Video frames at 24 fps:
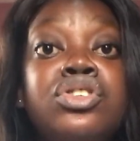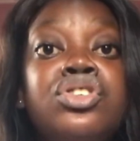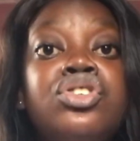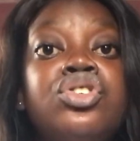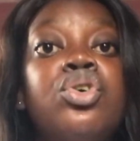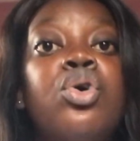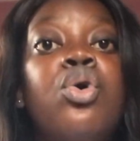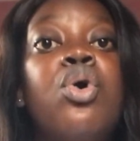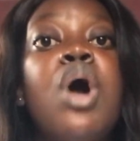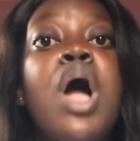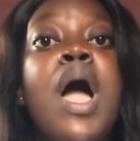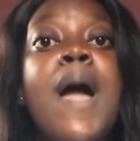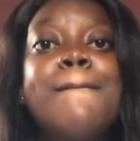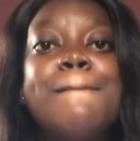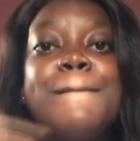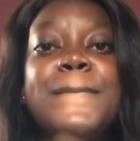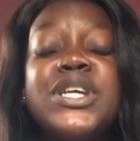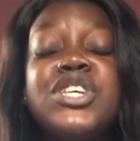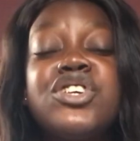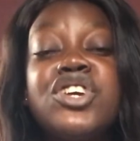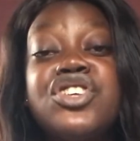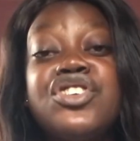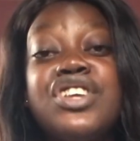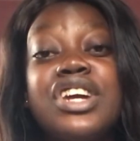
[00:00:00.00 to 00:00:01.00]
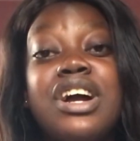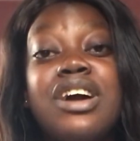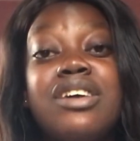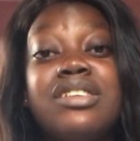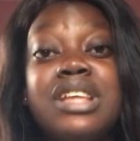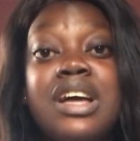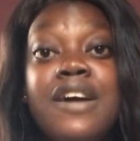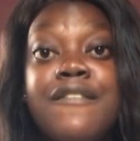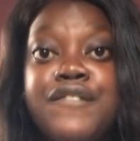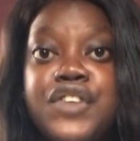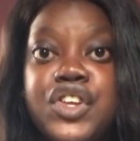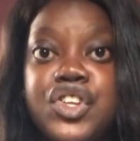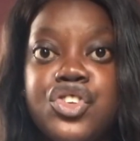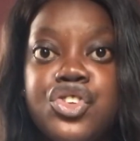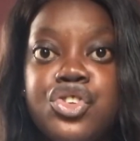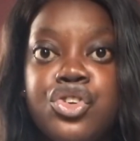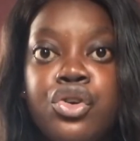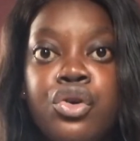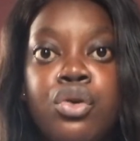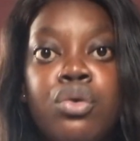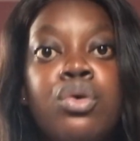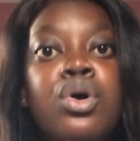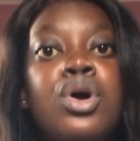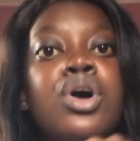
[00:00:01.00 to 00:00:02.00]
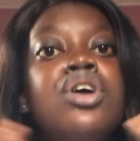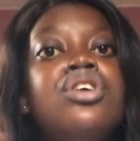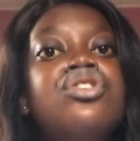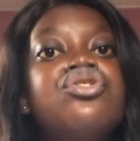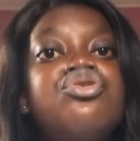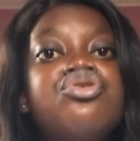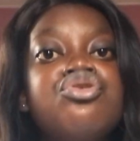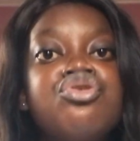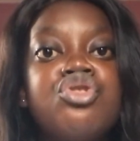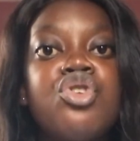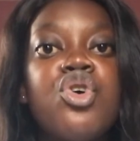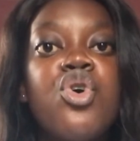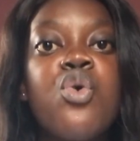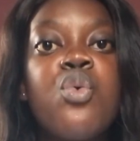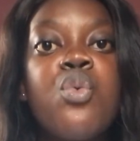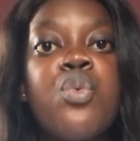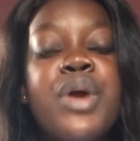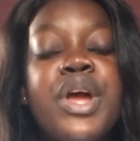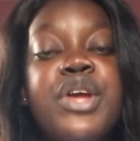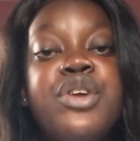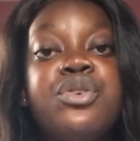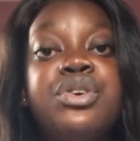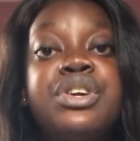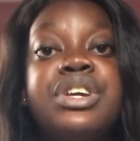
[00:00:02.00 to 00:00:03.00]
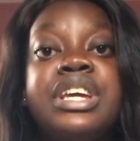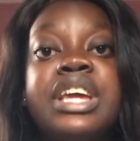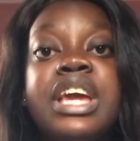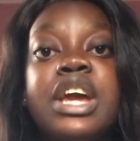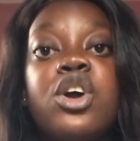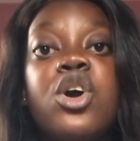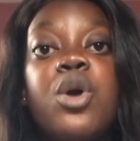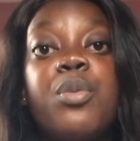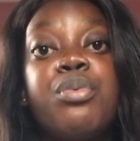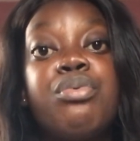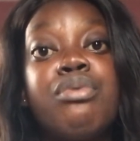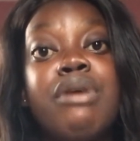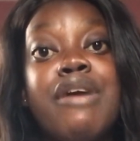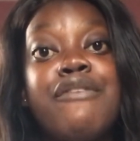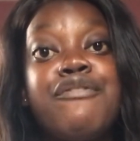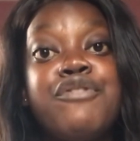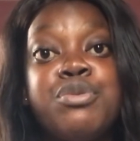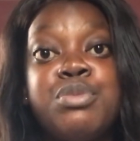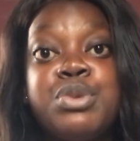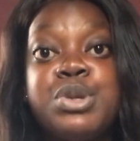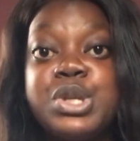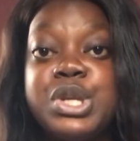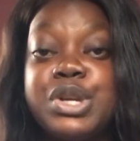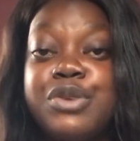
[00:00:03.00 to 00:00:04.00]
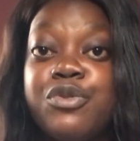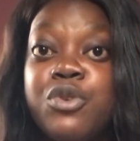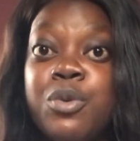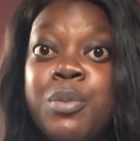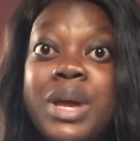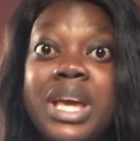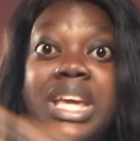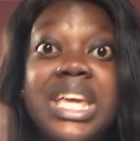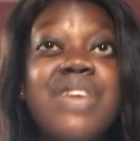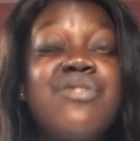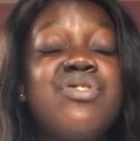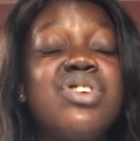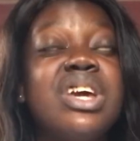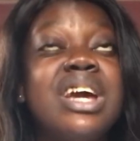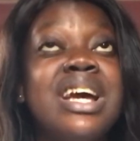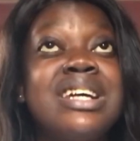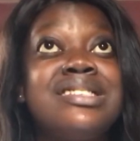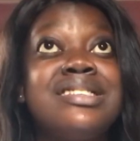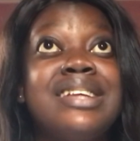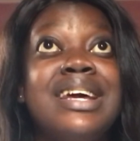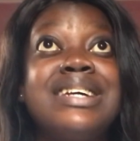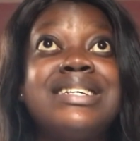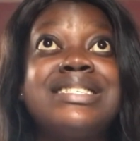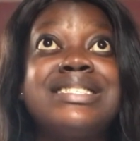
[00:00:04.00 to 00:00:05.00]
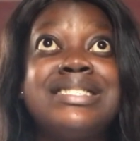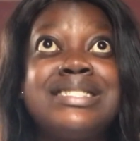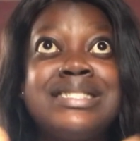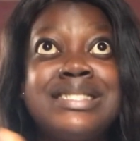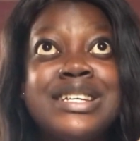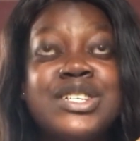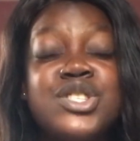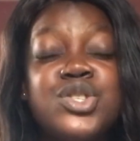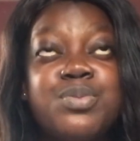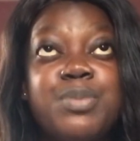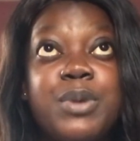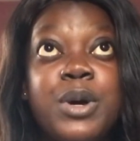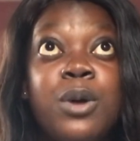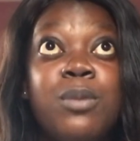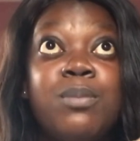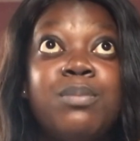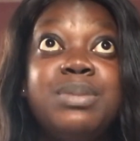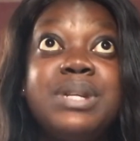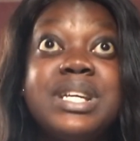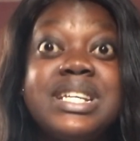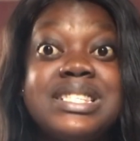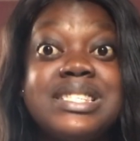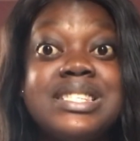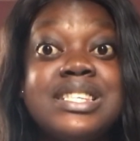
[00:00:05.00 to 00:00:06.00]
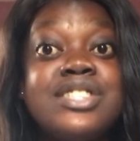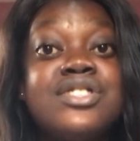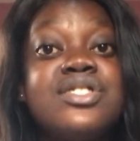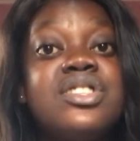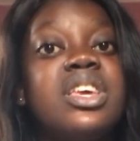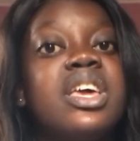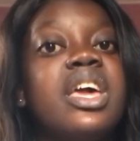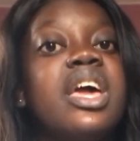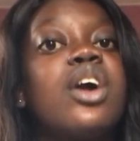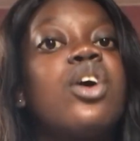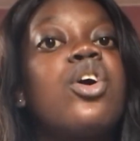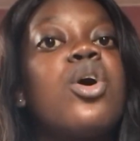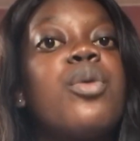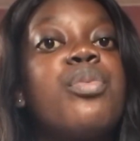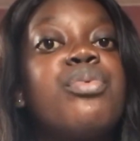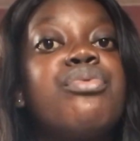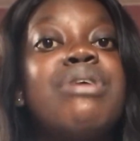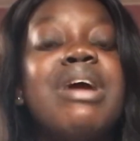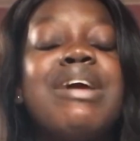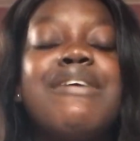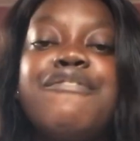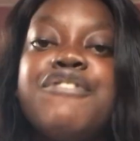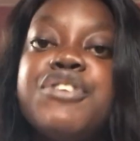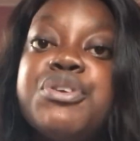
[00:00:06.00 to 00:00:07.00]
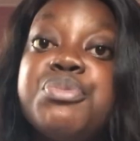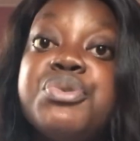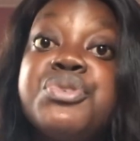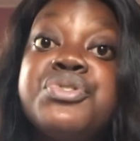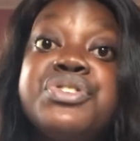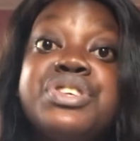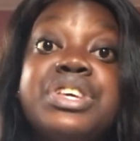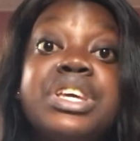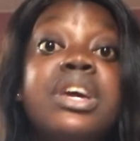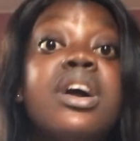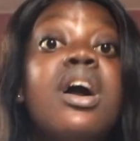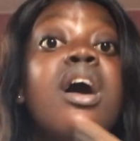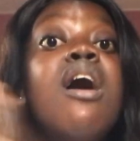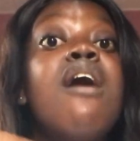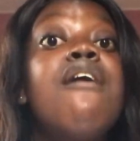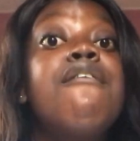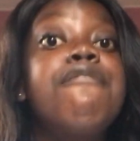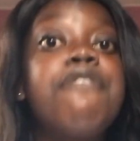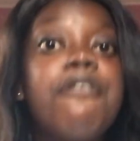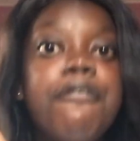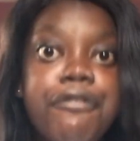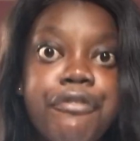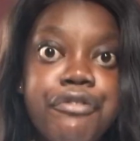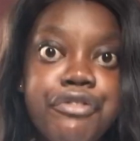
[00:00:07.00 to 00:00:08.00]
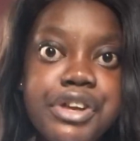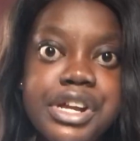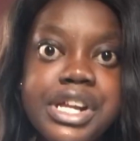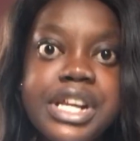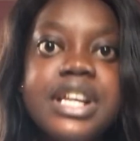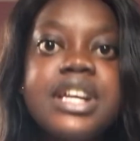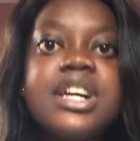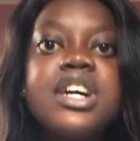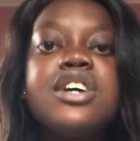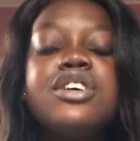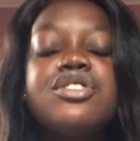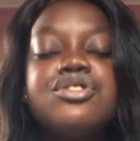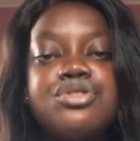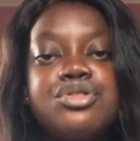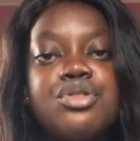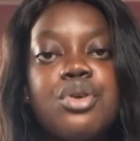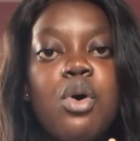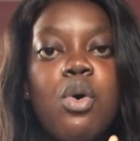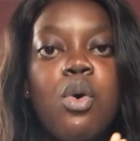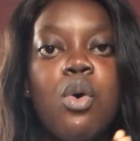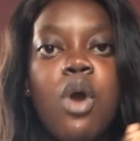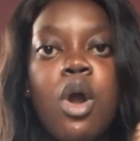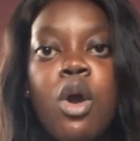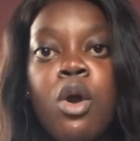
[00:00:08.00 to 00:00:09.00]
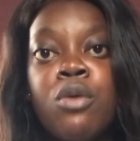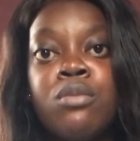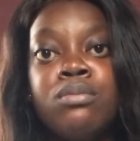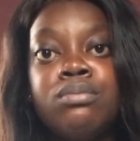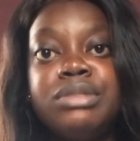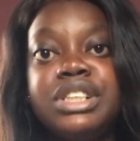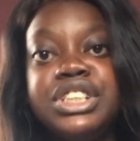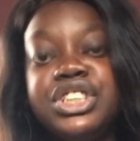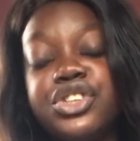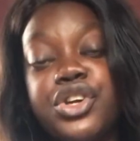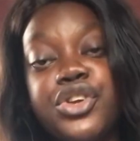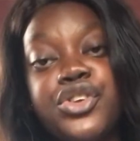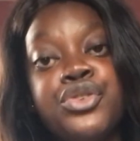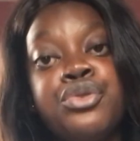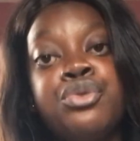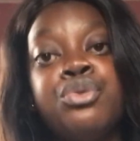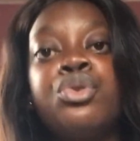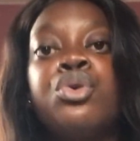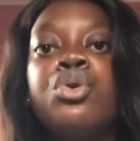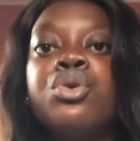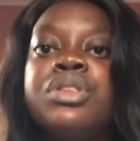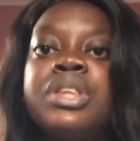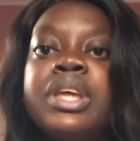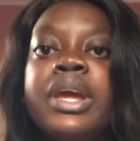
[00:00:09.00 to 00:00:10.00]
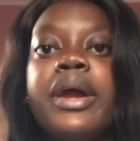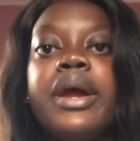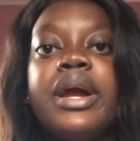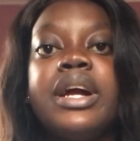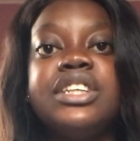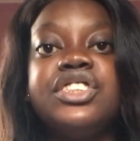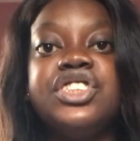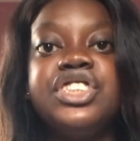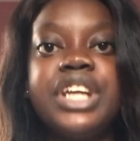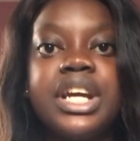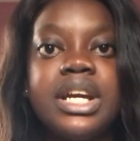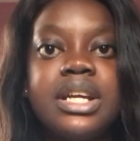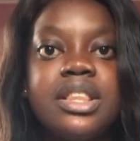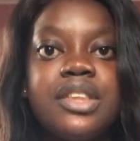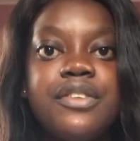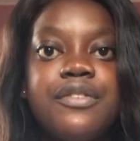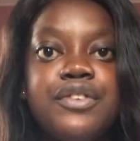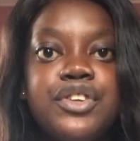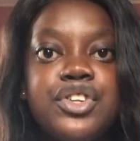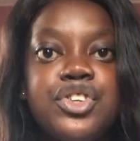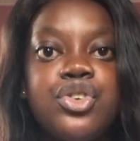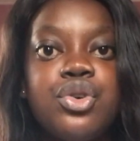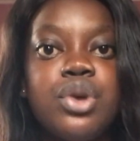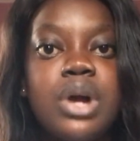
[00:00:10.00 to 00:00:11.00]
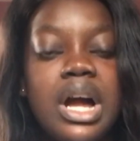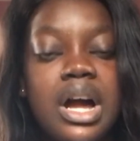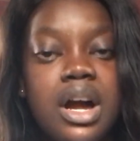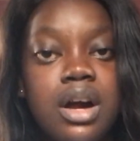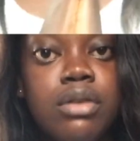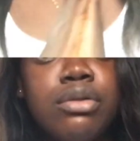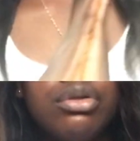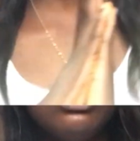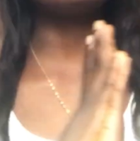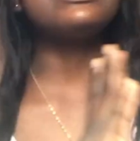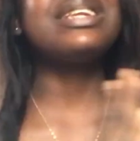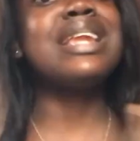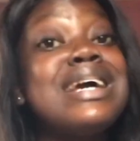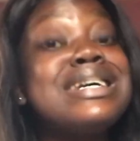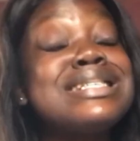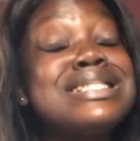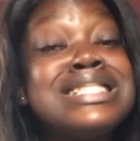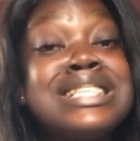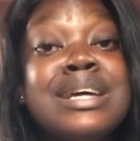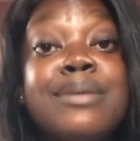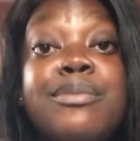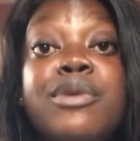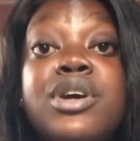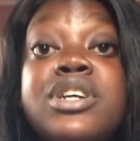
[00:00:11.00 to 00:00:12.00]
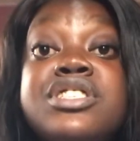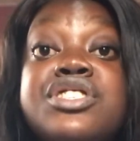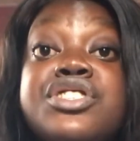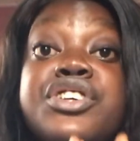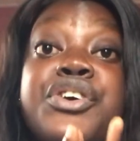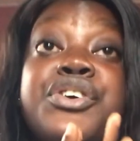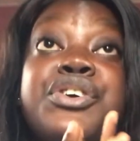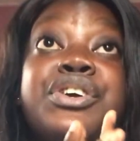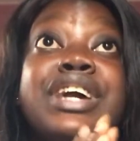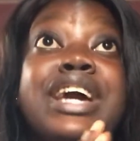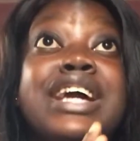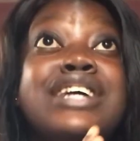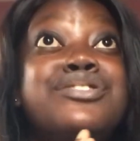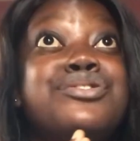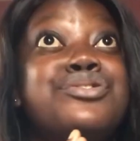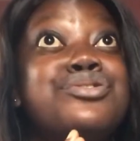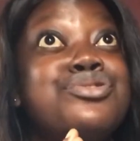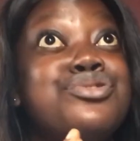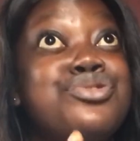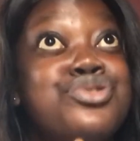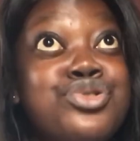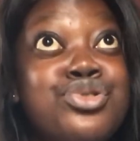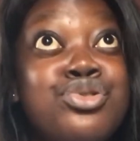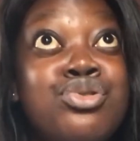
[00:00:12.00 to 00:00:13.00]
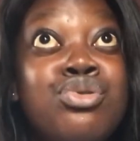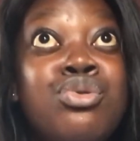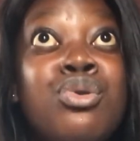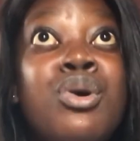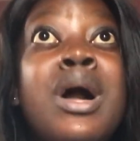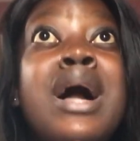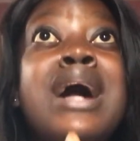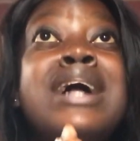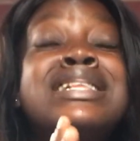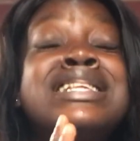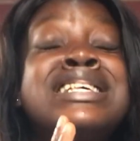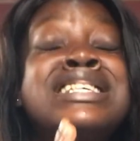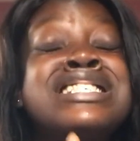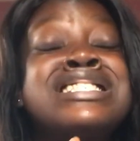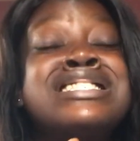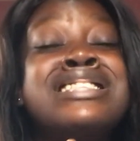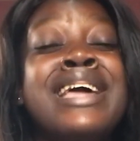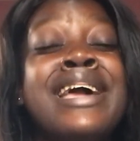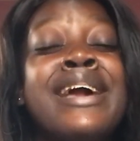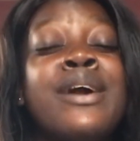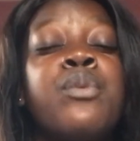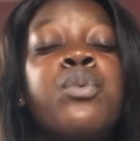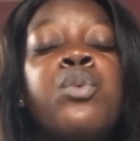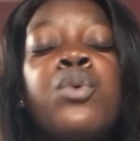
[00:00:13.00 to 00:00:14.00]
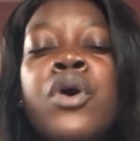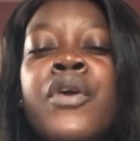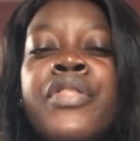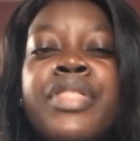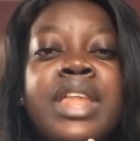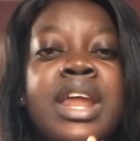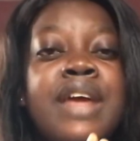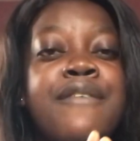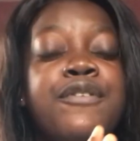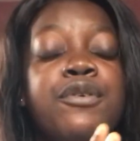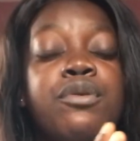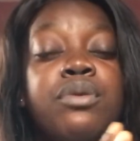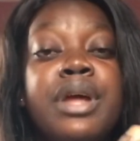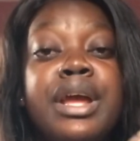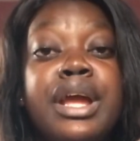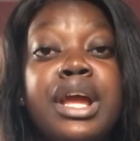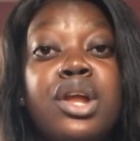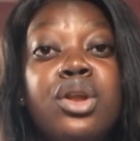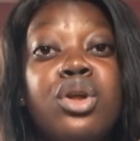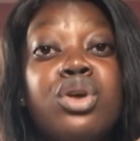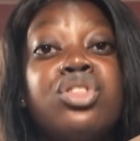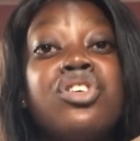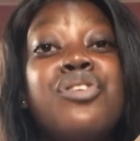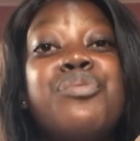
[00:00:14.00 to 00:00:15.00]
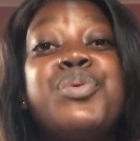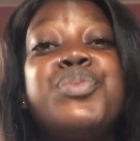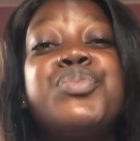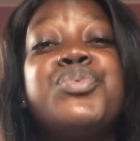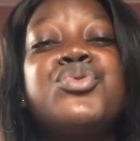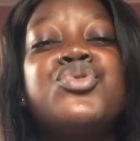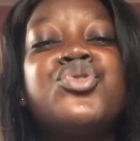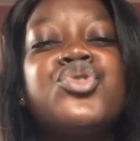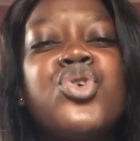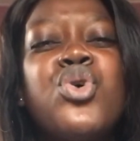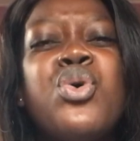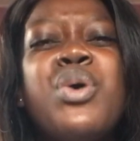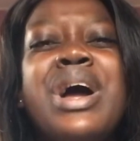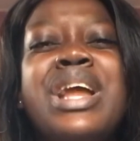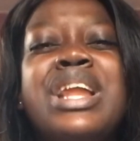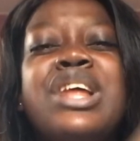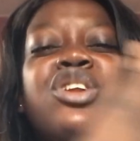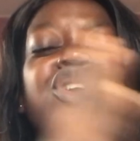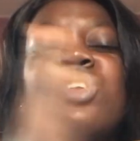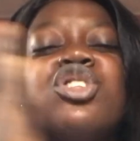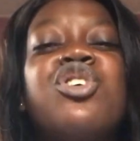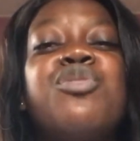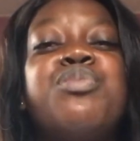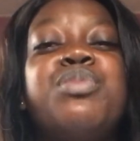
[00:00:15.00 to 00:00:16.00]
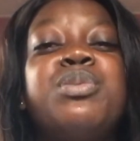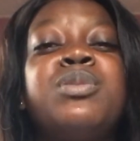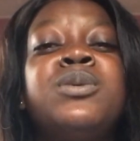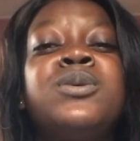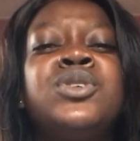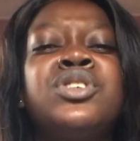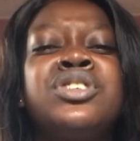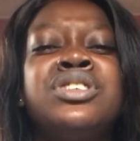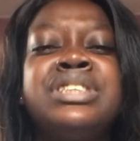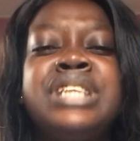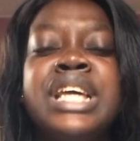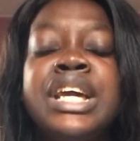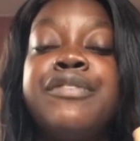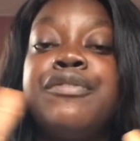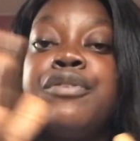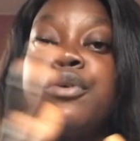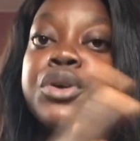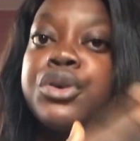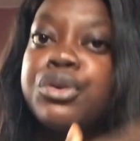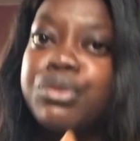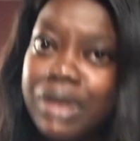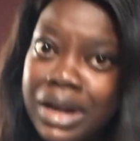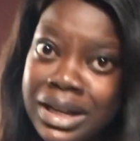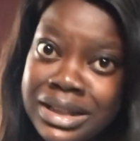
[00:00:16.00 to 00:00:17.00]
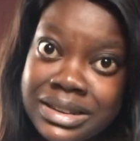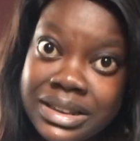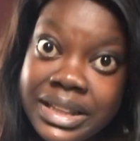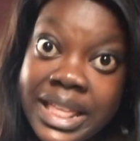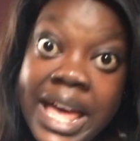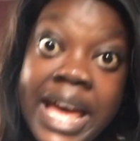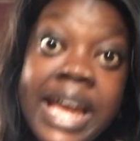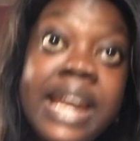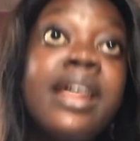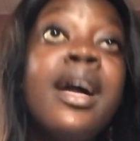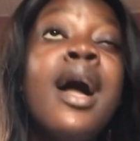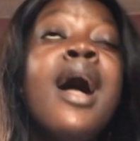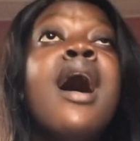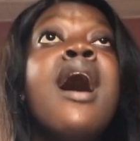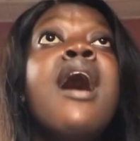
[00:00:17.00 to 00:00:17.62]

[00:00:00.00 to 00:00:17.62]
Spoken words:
So make sure you check out that video to know where you could get copyright free music from. I gave you guys like 6 places to get copyright free music for free, so make sure you go there and check the video out. So the next thing I'm going to tell you guys to do, this is like one that I feel like a lot of people know and a lot of people just take for granted.